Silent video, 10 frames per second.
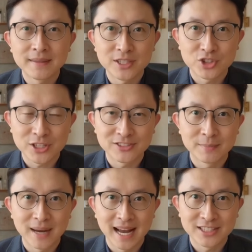In just the
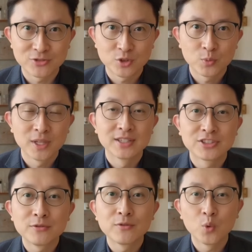past few
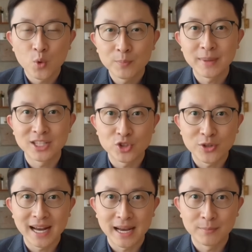weeks, 4 major
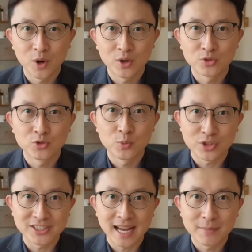land parcels were
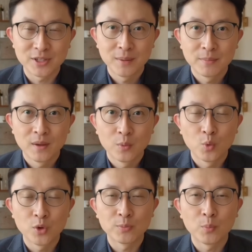snapped up,
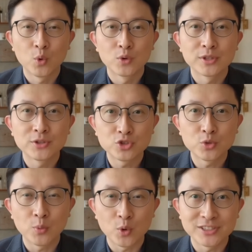worth more than
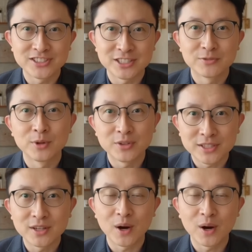$2.6 billion